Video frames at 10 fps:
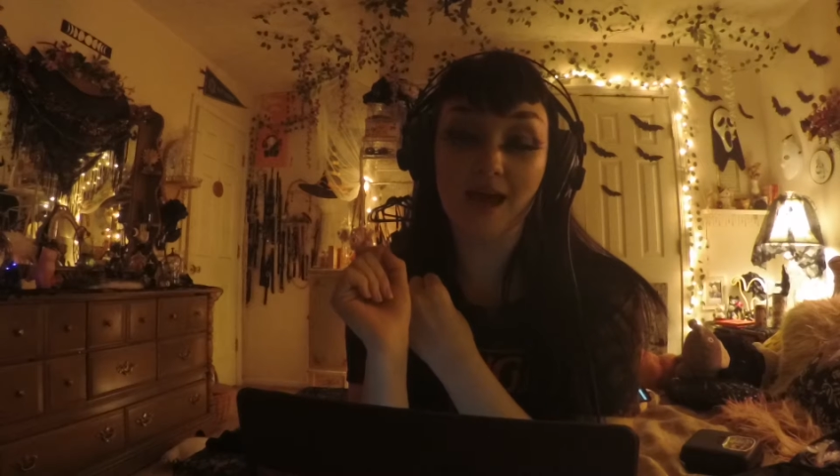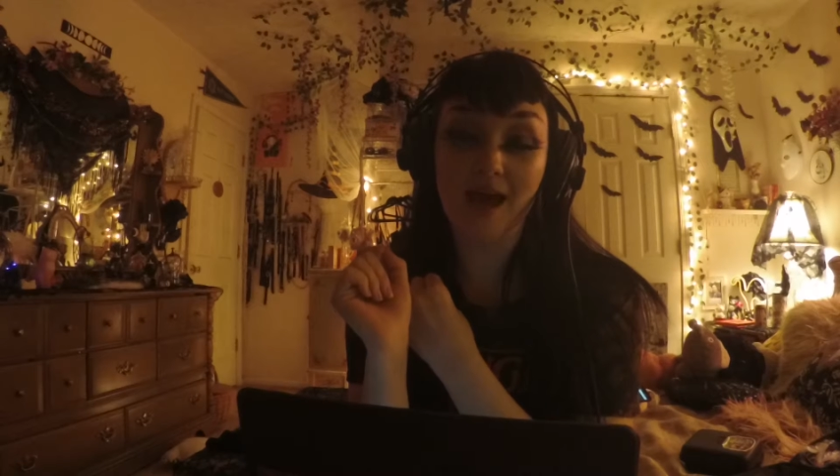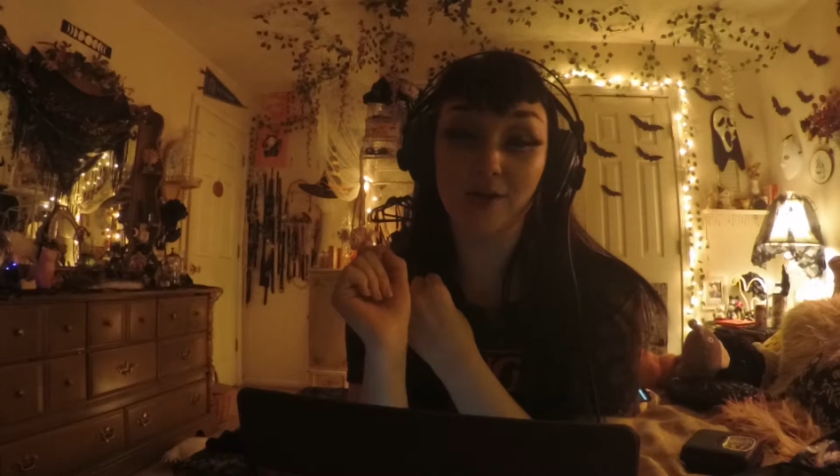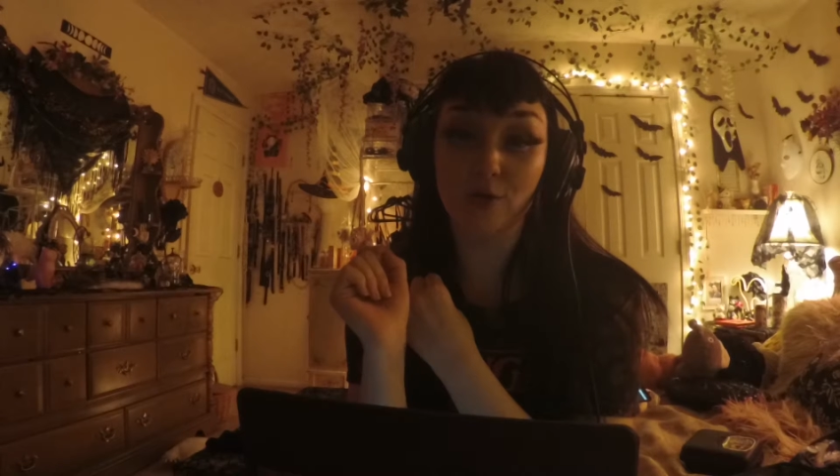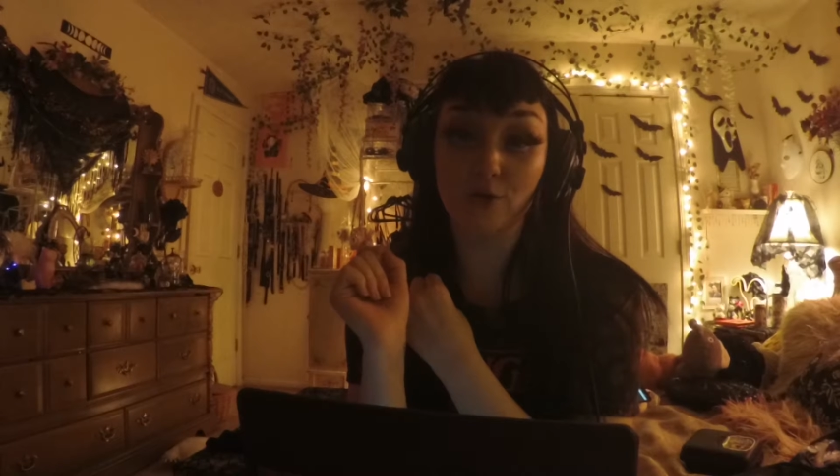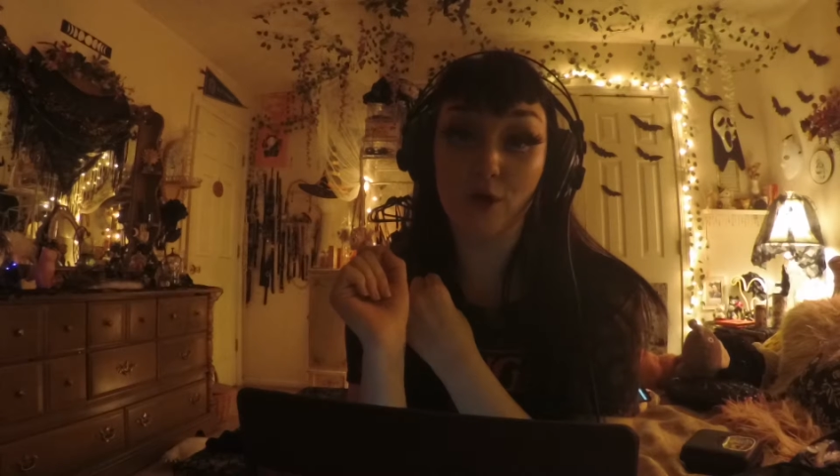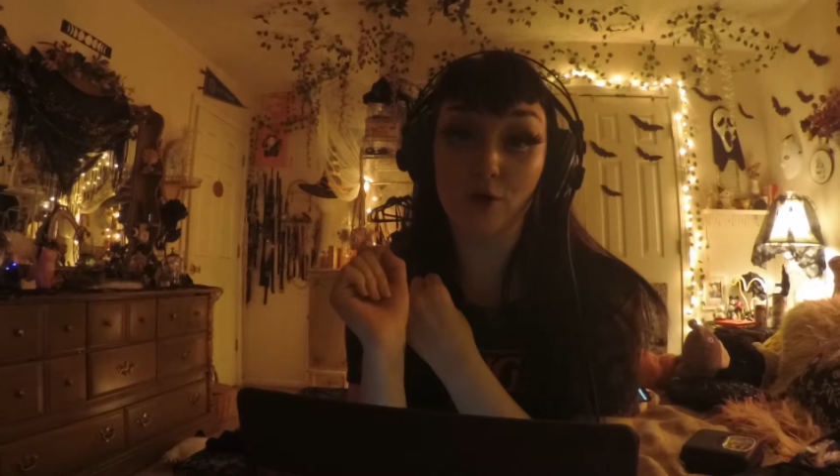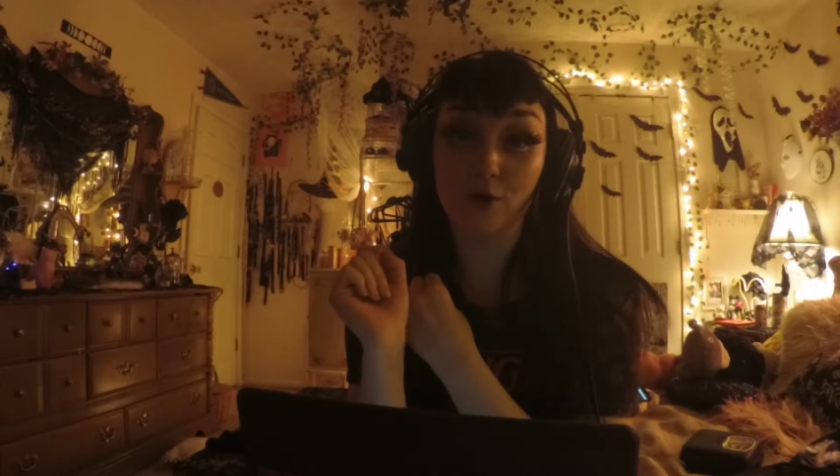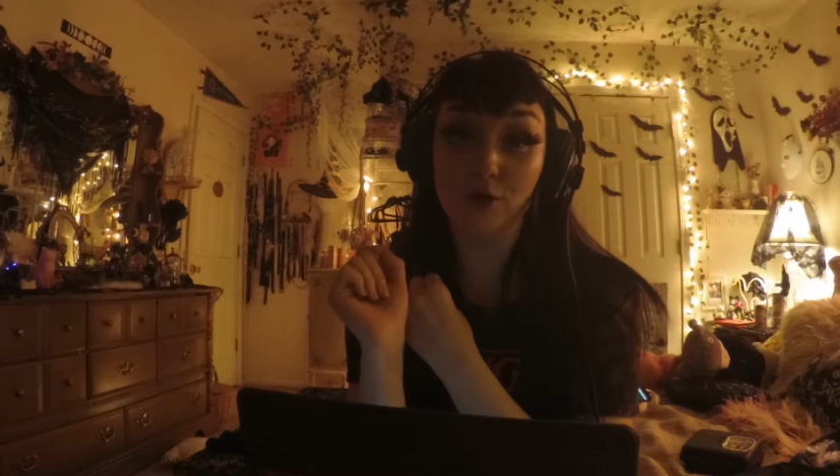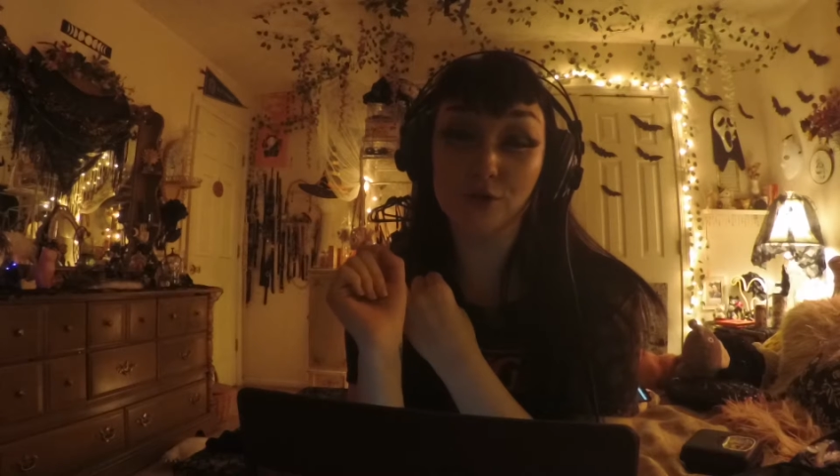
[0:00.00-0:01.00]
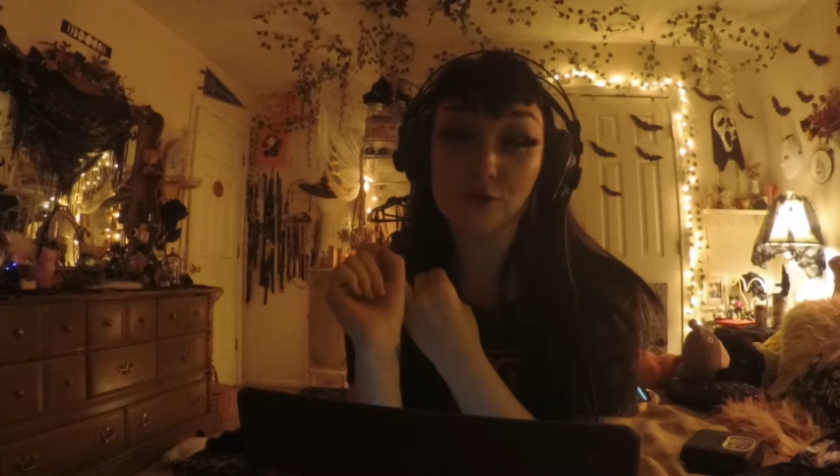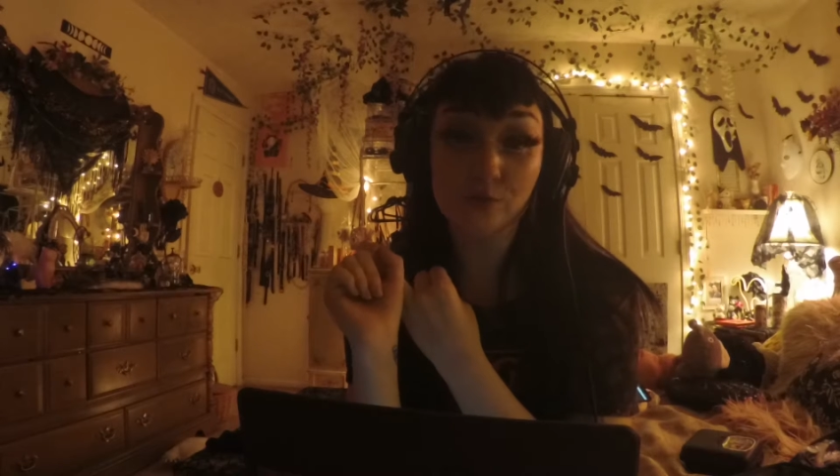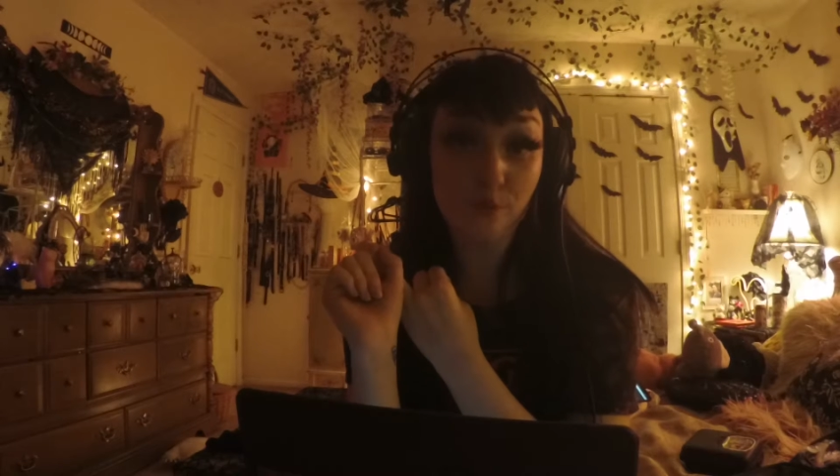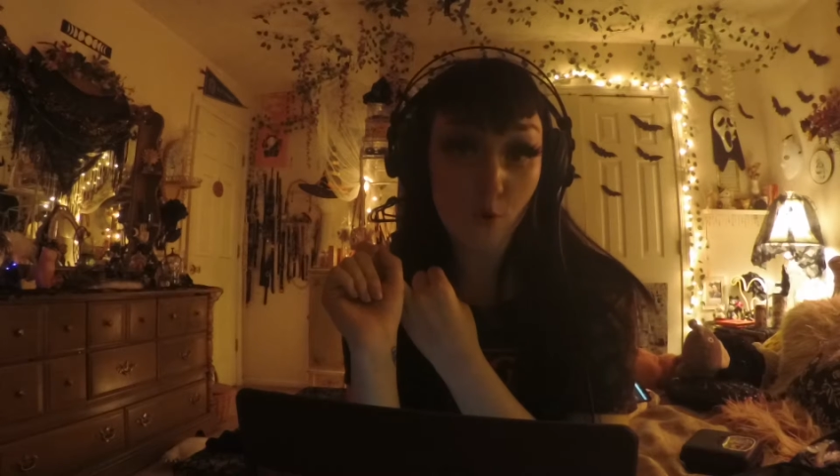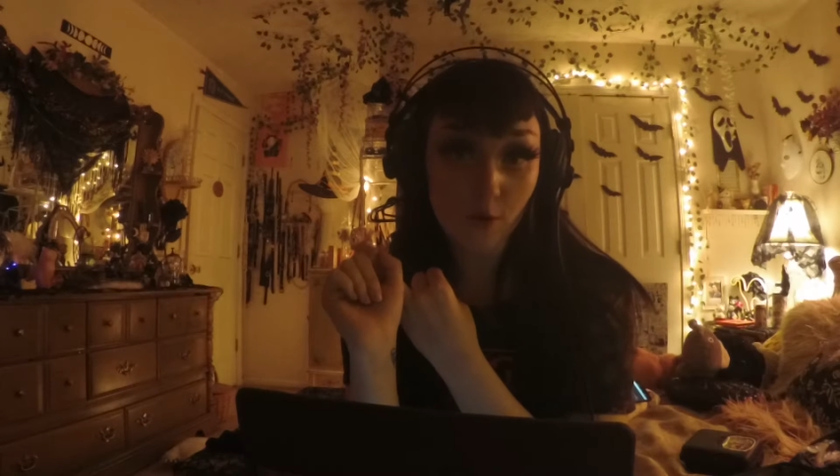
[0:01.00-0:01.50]
I no longer
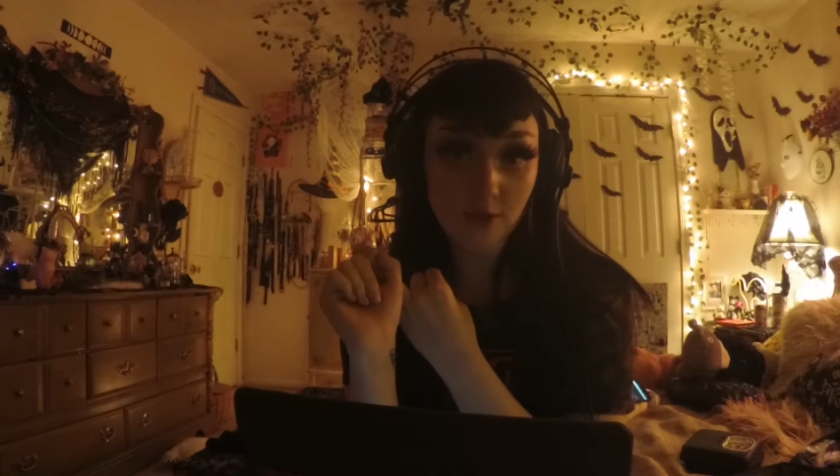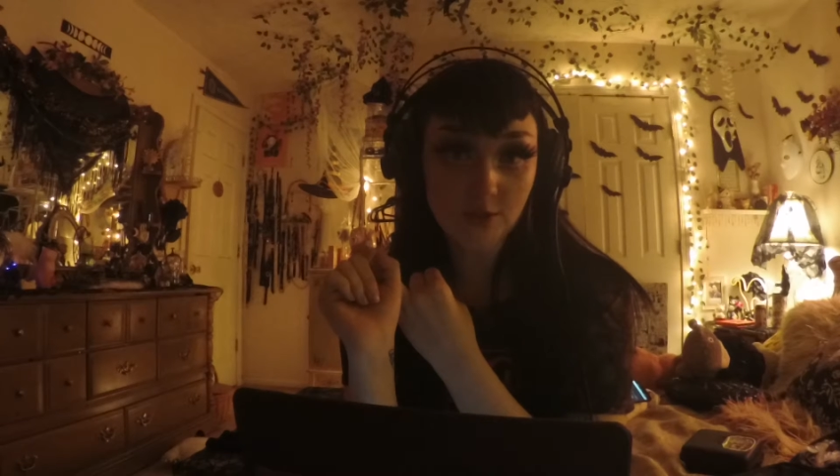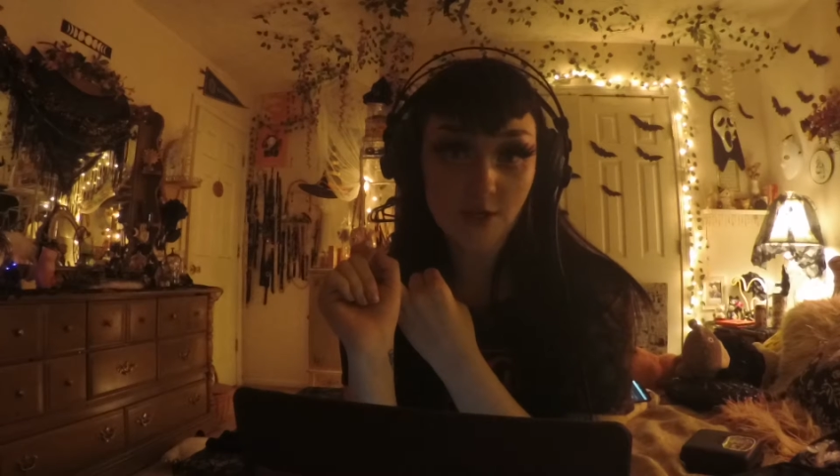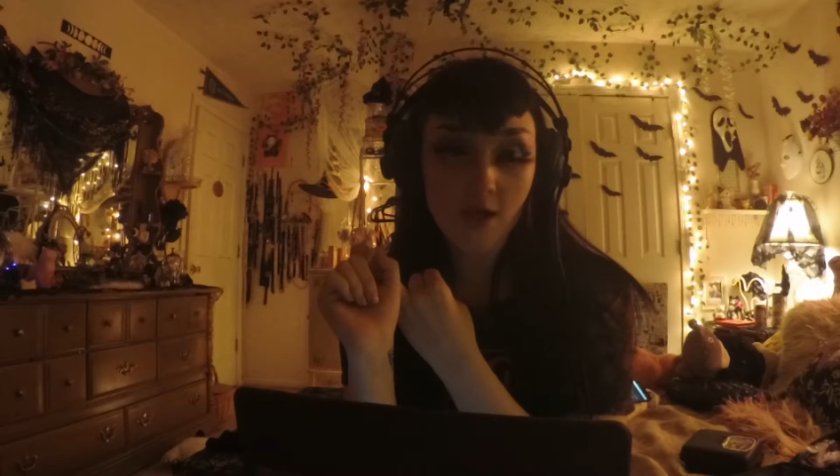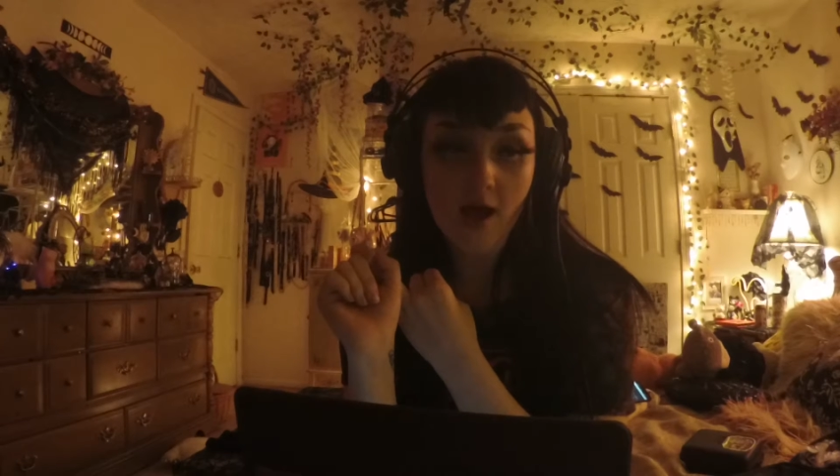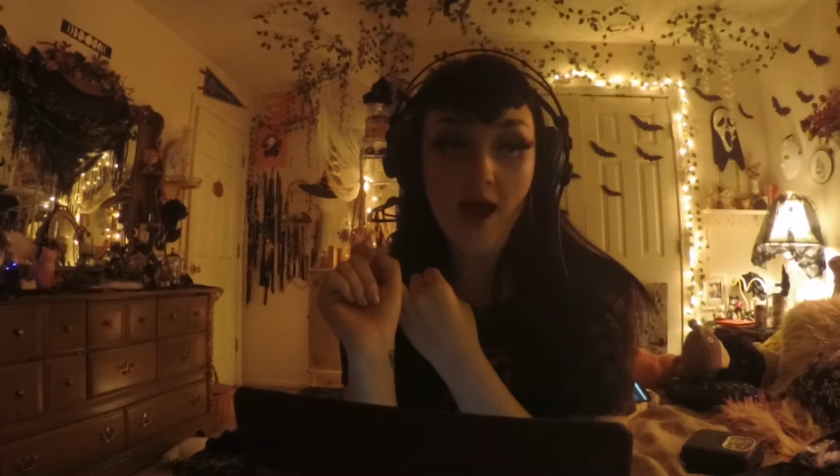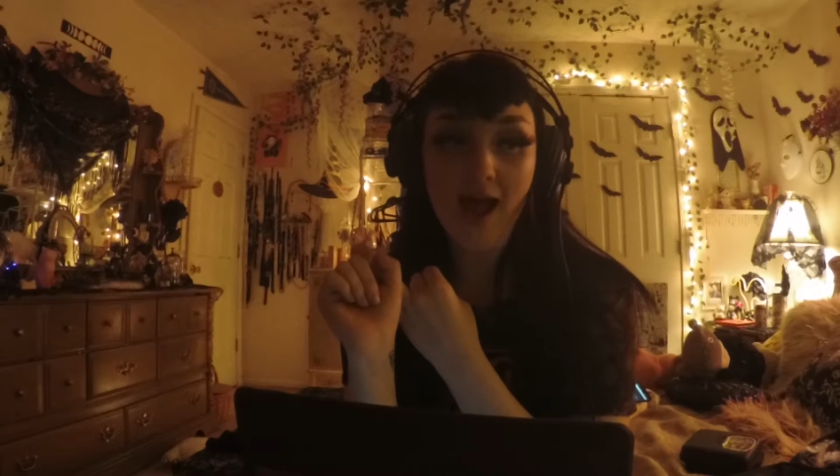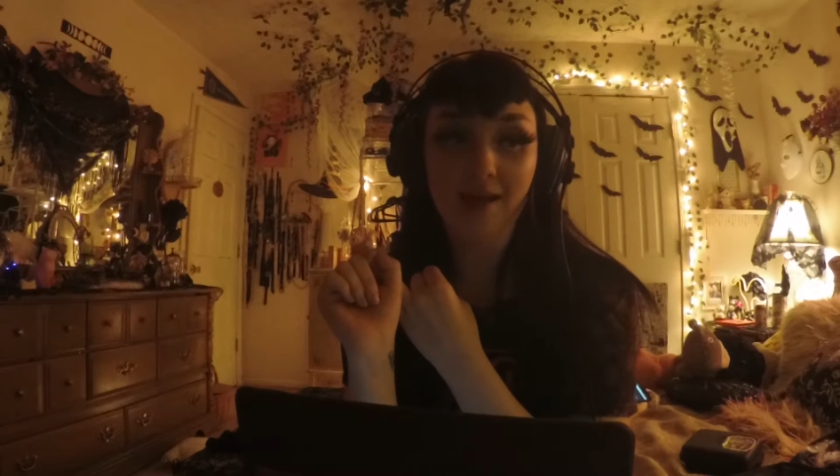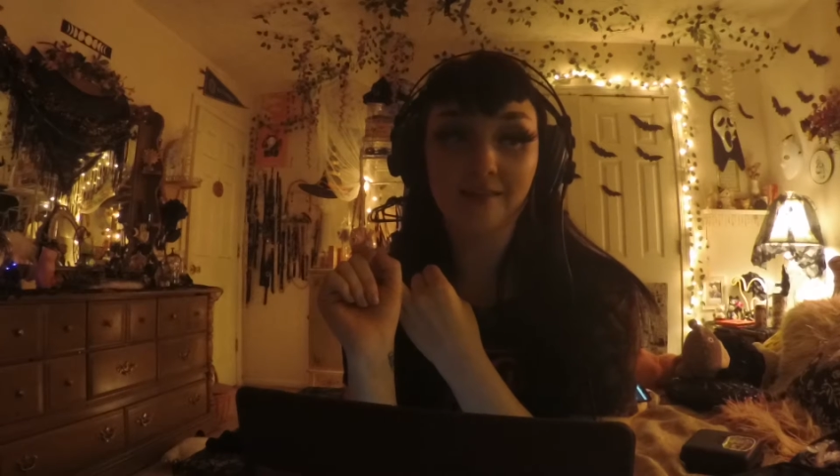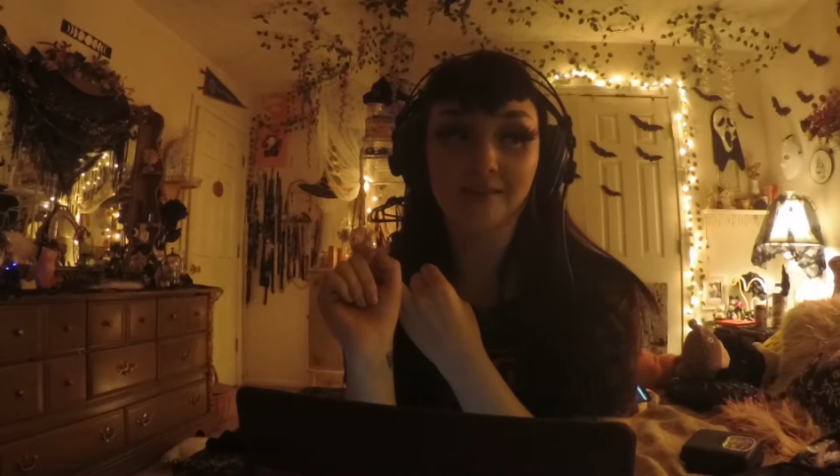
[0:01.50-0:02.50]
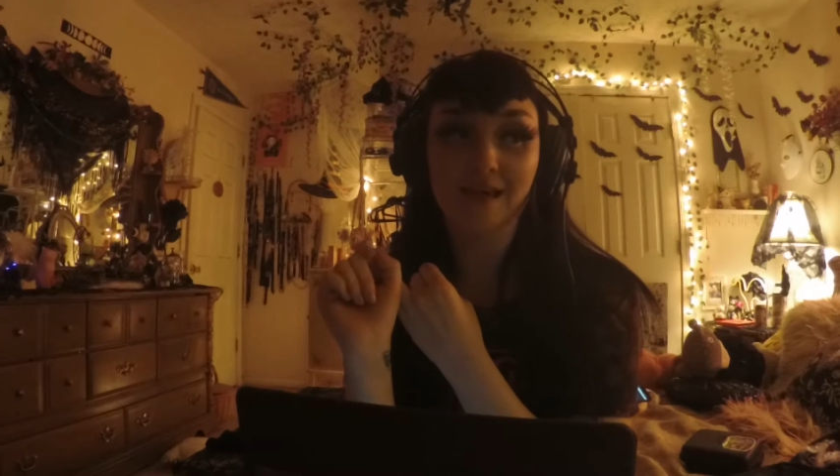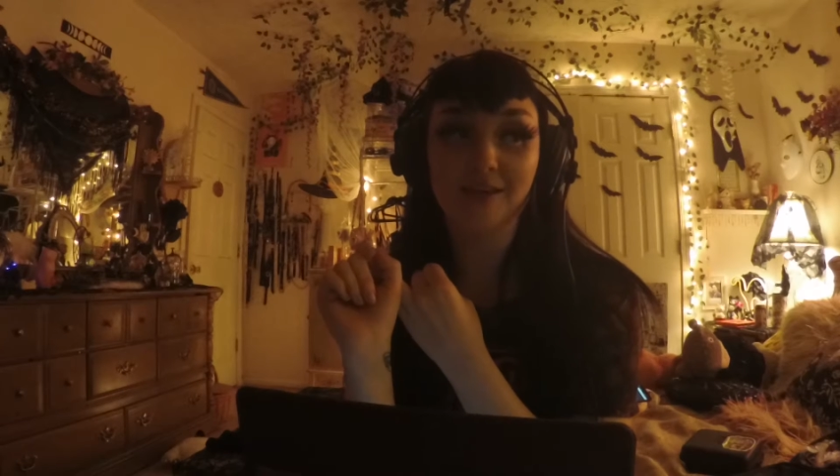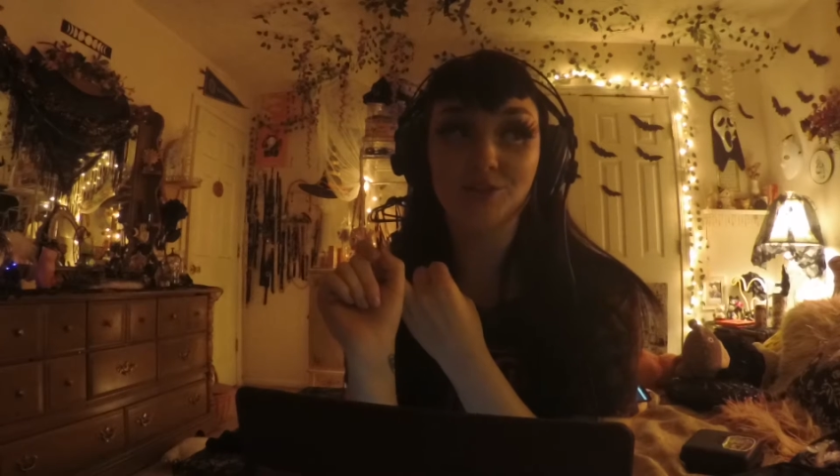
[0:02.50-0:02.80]
support, and that